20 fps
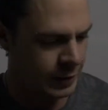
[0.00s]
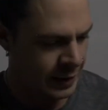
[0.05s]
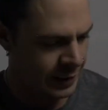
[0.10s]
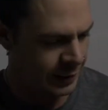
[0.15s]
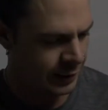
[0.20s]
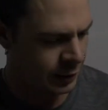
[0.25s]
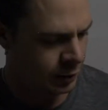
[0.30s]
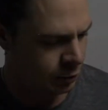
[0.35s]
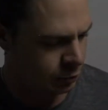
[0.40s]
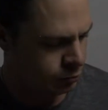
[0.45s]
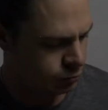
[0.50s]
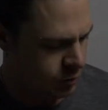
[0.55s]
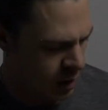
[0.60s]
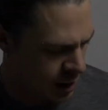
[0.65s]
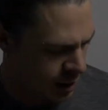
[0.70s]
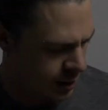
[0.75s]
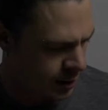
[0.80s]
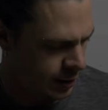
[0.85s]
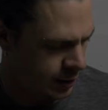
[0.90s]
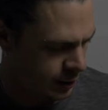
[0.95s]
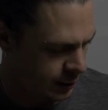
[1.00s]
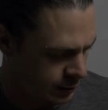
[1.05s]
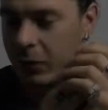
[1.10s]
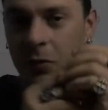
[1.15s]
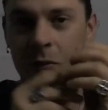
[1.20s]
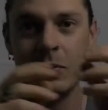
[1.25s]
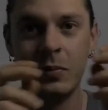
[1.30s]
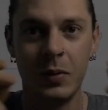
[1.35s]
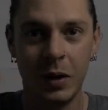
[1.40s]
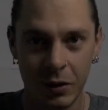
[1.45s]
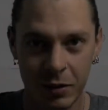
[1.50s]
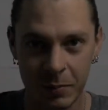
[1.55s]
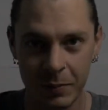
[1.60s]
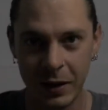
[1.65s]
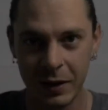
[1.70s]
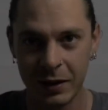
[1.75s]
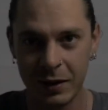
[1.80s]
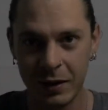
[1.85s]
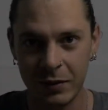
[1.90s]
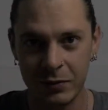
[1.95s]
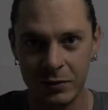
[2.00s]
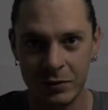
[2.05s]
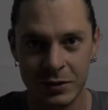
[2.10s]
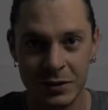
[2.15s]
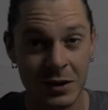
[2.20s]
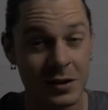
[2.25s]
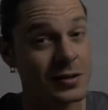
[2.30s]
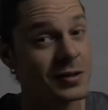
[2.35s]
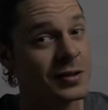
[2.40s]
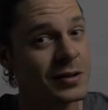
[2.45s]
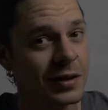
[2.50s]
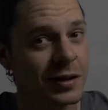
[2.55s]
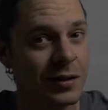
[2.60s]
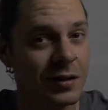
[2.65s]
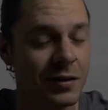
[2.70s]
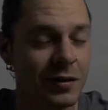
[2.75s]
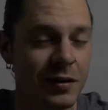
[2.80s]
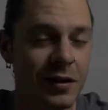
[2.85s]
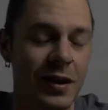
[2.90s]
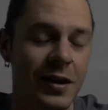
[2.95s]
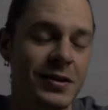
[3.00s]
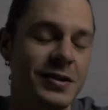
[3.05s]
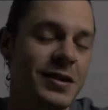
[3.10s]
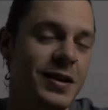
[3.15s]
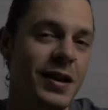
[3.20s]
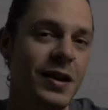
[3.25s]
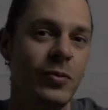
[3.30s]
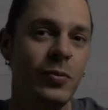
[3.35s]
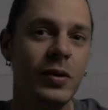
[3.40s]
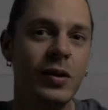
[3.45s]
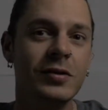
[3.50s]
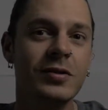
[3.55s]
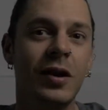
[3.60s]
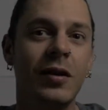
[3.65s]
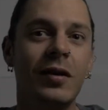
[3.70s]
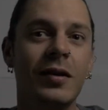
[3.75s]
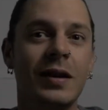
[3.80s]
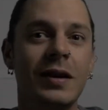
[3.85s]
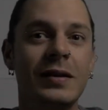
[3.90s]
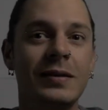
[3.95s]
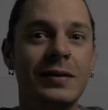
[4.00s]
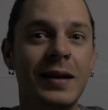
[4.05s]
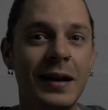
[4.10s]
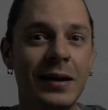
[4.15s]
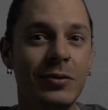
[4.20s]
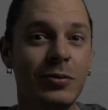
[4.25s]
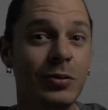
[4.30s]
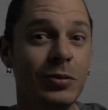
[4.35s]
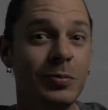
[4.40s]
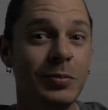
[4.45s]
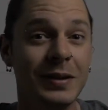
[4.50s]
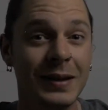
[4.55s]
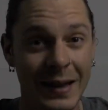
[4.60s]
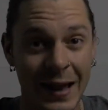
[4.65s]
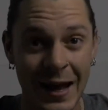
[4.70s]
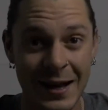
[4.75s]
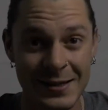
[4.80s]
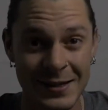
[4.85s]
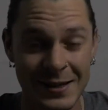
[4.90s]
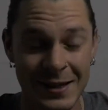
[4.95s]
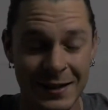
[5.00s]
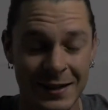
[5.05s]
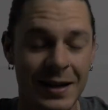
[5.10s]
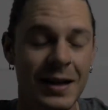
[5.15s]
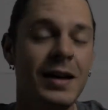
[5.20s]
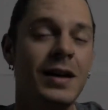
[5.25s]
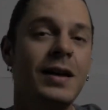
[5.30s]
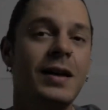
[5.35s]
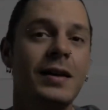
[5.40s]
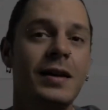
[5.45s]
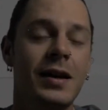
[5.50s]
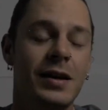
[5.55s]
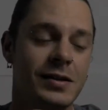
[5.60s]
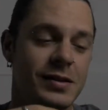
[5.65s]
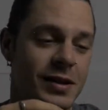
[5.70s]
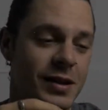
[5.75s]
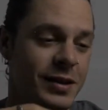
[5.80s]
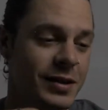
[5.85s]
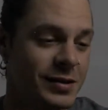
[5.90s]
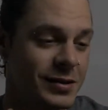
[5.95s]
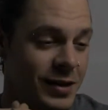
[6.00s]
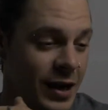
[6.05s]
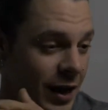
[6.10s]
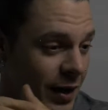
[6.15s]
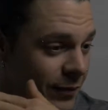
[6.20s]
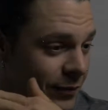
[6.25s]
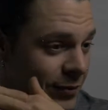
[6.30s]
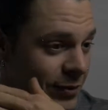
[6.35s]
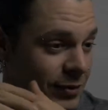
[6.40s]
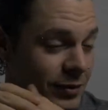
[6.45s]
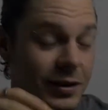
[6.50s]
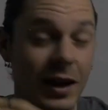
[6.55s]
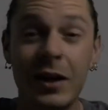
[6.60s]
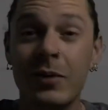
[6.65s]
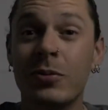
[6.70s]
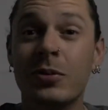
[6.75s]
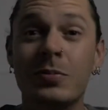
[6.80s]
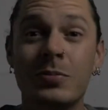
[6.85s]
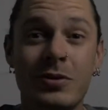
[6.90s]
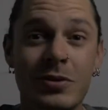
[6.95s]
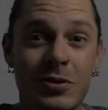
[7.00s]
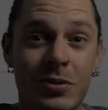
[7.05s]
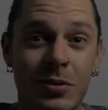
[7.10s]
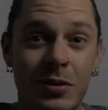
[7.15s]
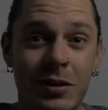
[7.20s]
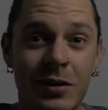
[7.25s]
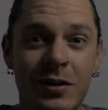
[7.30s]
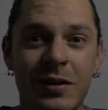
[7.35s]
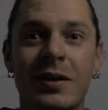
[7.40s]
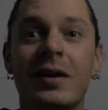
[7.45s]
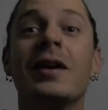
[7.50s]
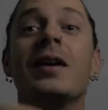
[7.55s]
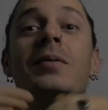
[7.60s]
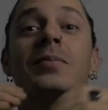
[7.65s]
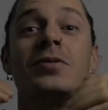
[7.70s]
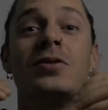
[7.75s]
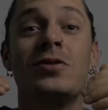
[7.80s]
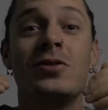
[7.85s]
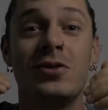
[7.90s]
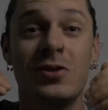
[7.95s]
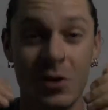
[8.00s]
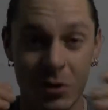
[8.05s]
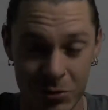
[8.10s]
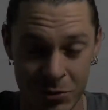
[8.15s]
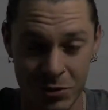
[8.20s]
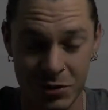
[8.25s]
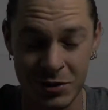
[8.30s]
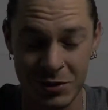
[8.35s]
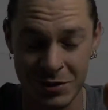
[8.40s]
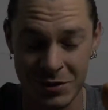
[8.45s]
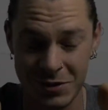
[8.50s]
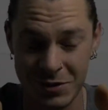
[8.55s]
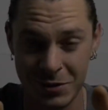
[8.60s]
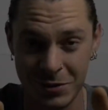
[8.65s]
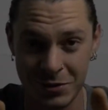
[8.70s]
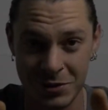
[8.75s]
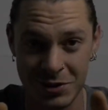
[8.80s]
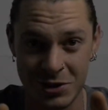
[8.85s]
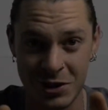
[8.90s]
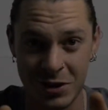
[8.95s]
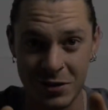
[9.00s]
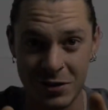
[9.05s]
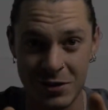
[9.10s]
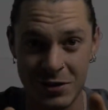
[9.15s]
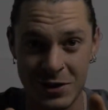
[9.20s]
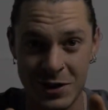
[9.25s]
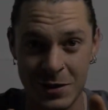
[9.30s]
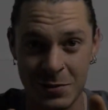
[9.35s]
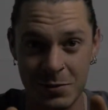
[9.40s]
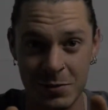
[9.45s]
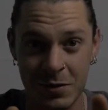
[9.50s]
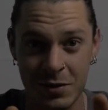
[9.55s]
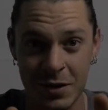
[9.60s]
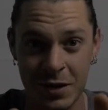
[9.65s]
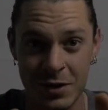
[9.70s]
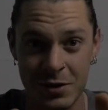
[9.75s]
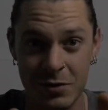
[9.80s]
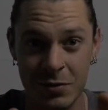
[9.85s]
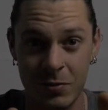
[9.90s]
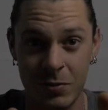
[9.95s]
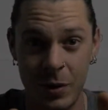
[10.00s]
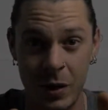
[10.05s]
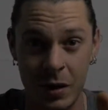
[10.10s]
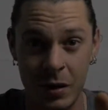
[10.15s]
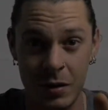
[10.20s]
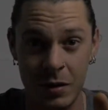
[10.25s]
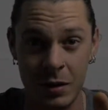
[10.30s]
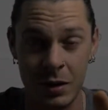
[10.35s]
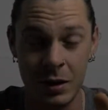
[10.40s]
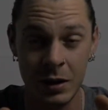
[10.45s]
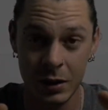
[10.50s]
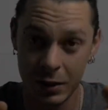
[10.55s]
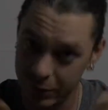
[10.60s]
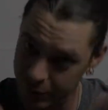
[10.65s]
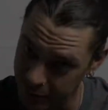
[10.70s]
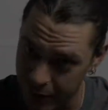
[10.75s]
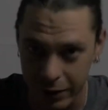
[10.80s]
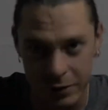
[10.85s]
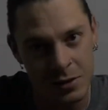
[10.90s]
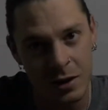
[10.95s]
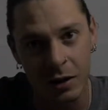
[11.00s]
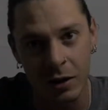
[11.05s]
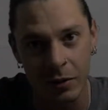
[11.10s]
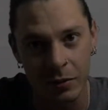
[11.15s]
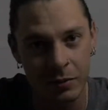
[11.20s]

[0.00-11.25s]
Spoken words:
Alright. Welcome back everyone, Dustin Ziga here, and today we are talking Lightroom Classic. Yes, it is time for a Lightroom tutorial, and I am so stoked to share these tips with you guys. Ready? Let's go.